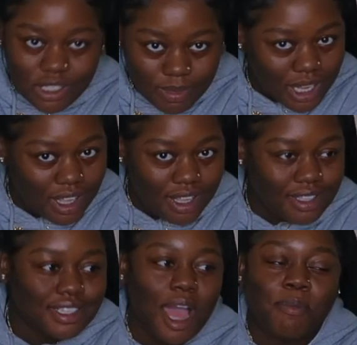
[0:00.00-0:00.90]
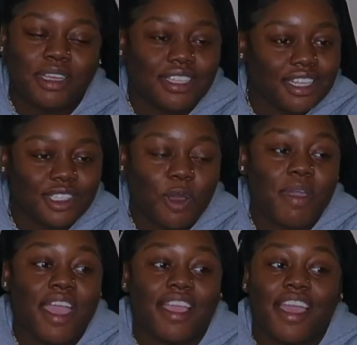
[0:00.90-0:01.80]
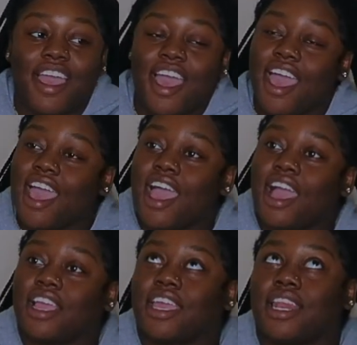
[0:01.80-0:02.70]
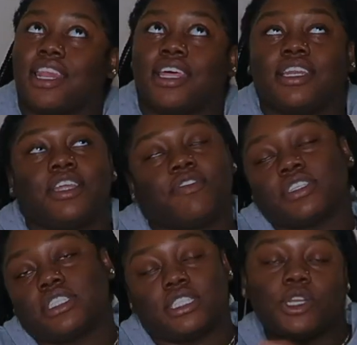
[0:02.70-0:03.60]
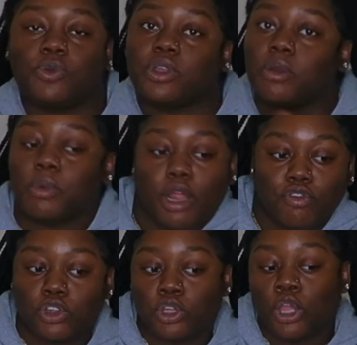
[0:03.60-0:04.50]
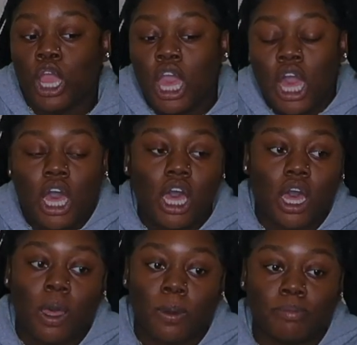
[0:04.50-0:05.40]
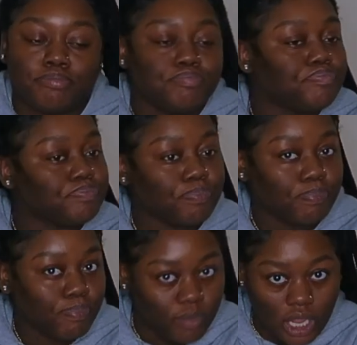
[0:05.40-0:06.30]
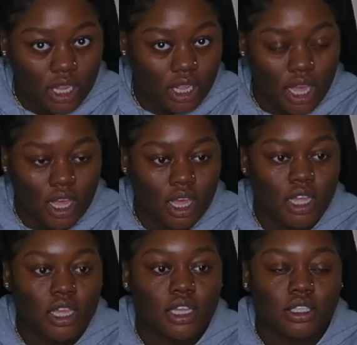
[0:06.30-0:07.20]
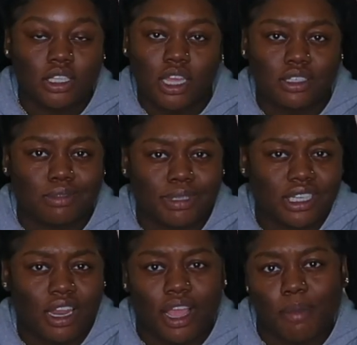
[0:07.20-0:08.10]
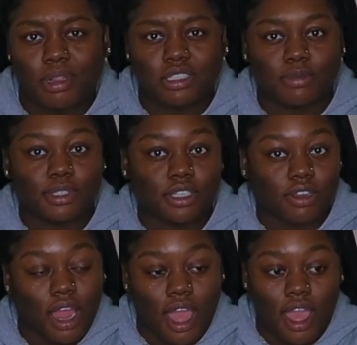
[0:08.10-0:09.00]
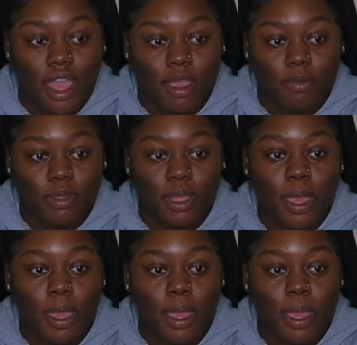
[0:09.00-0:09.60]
Because I'm excited to go back, get a little different scenery or whatever. Yeah. So yeah, just make sure y'all like, comment, subscribe.